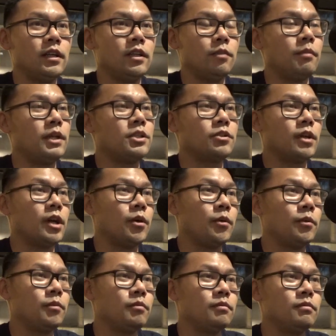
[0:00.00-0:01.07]
they're messing
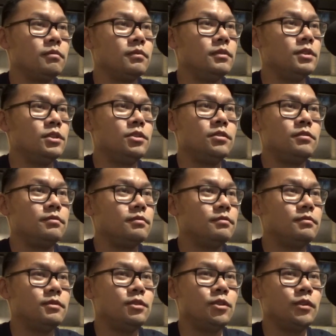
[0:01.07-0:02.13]
around
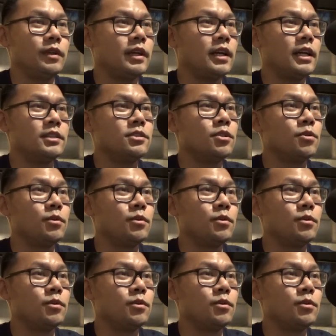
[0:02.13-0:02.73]
doing God's know